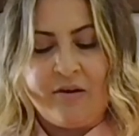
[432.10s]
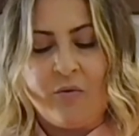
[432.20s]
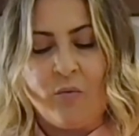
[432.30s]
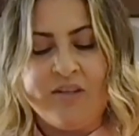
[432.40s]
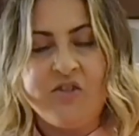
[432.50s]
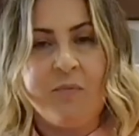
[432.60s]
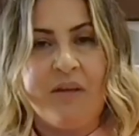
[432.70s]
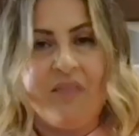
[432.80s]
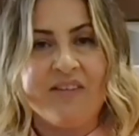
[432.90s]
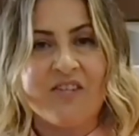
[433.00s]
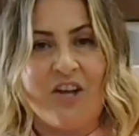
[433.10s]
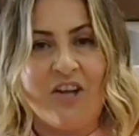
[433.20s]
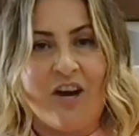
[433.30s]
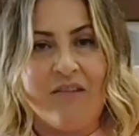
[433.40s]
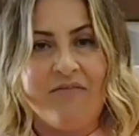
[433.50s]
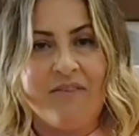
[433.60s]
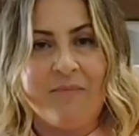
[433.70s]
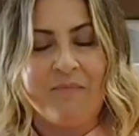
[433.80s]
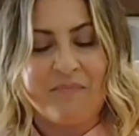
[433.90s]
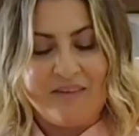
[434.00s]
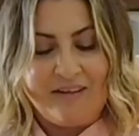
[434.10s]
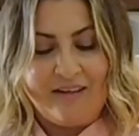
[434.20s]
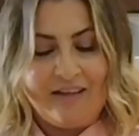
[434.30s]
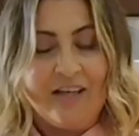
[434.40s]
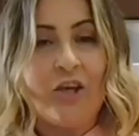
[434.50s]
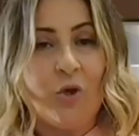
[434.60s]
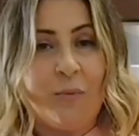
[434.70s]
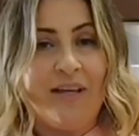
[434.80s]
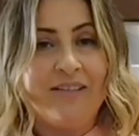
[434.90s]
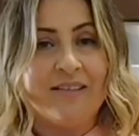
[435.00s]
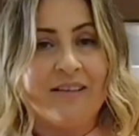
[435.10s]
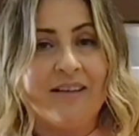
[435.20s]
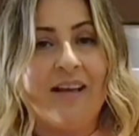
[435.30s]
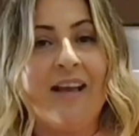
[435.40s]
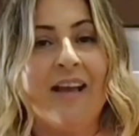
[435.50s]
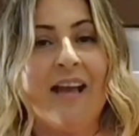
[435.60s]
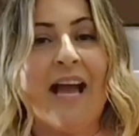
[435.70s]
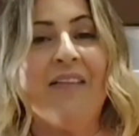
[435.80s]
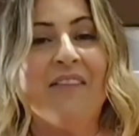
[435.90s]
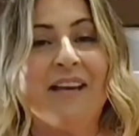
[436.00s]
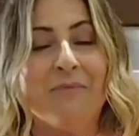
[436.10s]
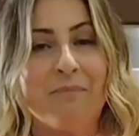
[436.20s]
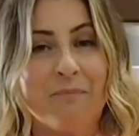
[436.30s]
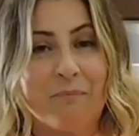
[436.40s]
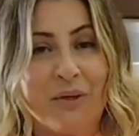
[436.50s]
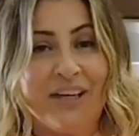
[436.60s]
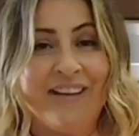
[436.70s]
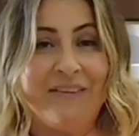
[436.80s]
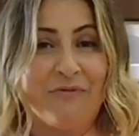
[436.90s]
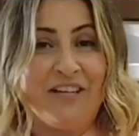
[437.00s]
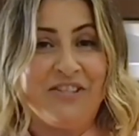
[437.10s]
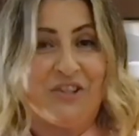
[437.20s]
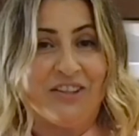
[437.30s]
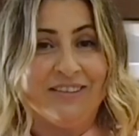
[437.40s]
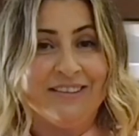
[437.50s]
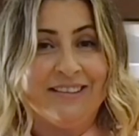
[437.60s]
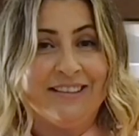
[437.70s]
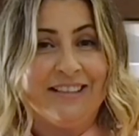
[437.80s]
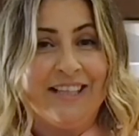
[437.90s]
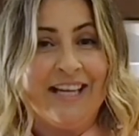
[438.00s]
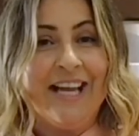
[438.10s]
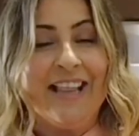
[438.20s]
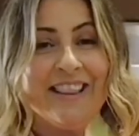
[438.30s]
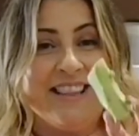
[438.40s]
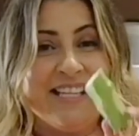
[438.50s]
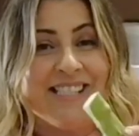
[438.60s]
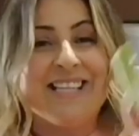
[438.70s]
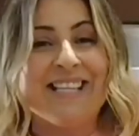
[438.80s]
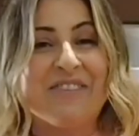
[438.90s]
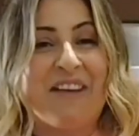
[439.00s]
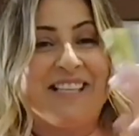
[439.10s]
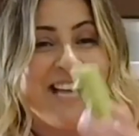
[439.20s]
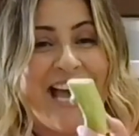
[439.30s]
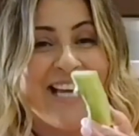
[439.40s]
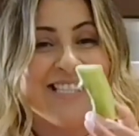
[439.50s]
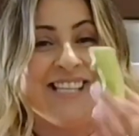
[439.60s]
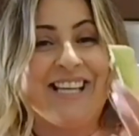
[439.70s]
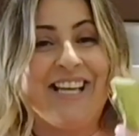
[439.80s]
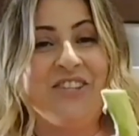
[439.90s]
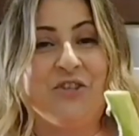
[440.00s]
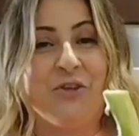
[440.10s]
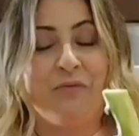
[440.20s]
once you peel this all off, cube it and then put it in the freezer. This is fantastic in stir